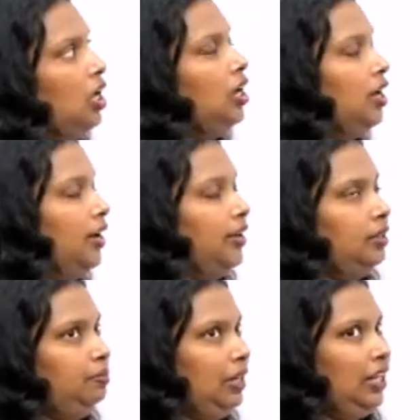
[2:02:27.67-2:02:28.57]

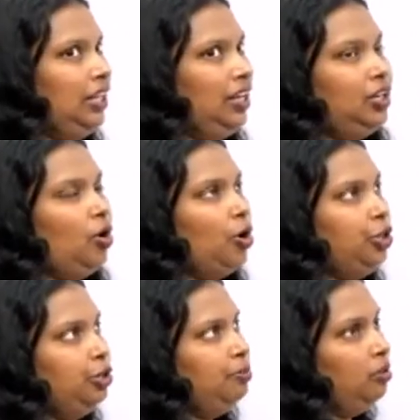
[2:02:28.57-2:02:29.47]
The beginning I told
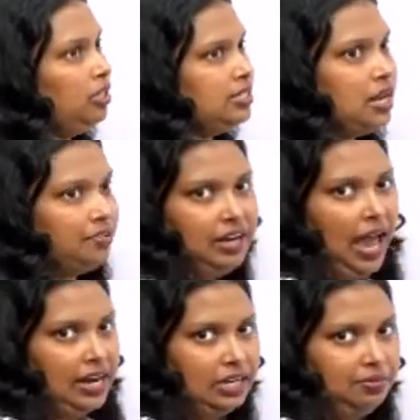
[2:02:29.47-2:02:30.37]
you about this left
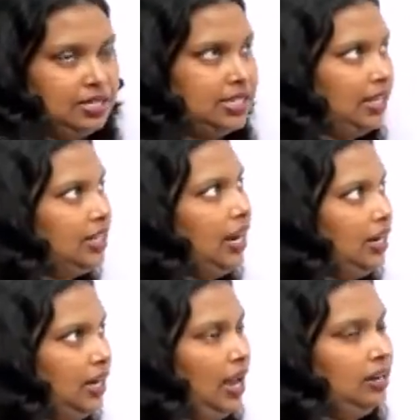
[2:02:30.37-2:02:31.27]
hand limits and the
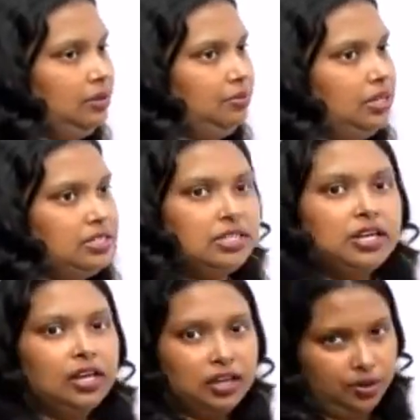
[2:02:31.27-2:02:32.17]
right hand limits.
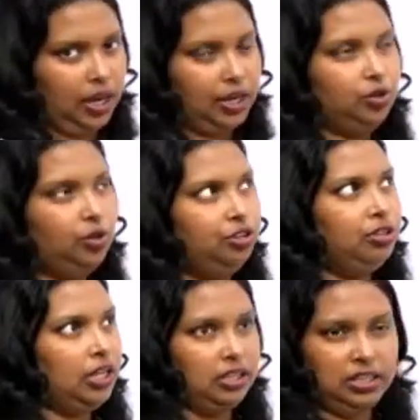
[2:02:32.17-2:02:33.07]
Okay, I told you
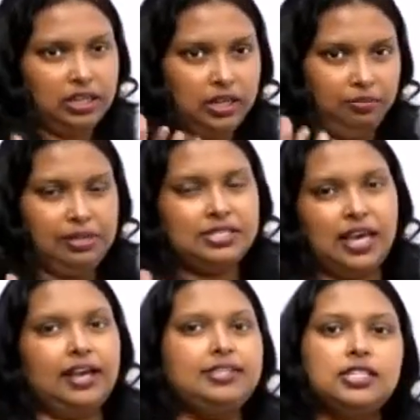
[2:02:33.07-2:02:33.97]
that the limits
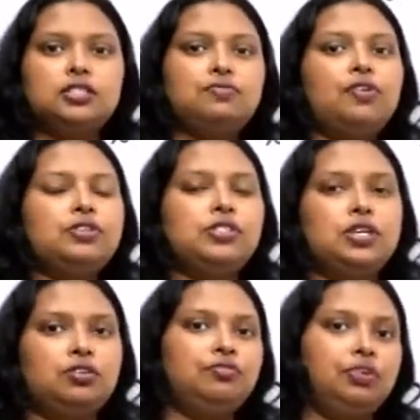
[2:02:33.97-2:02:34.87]
exist for a
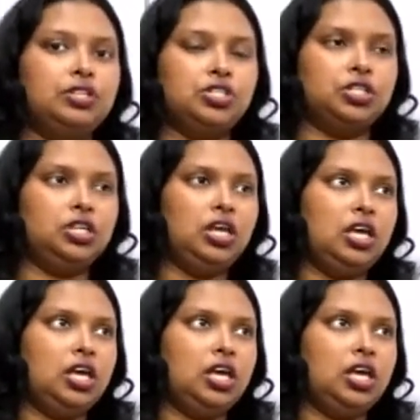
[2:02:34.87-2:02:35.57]
certain function.